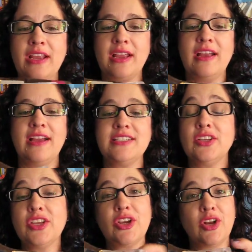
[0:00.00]
It,
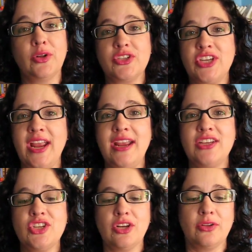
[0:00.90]
ideally, you could hold
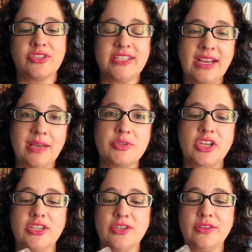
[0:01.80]
change, you could hold stamps, you
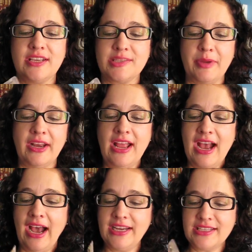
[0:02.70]
could do things, but
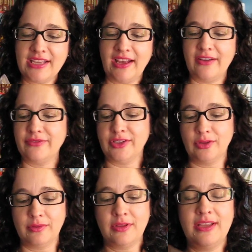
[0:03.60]
I just have
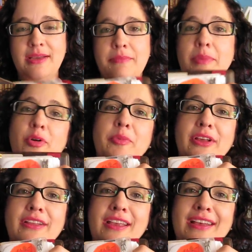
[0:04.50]
little
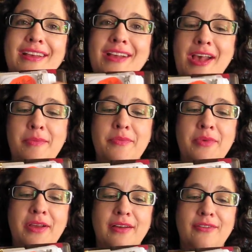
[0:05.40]
memorabilia, um,
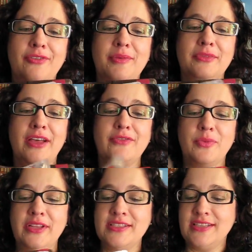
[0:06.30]
from loved
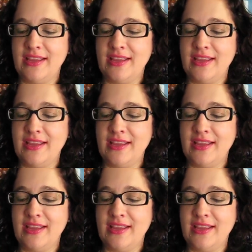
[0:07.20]
ones.